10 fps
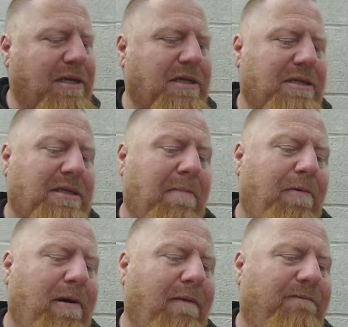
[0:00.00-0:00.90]
It's a
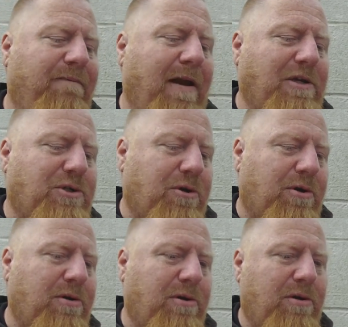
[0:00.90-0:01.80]
separate adventure.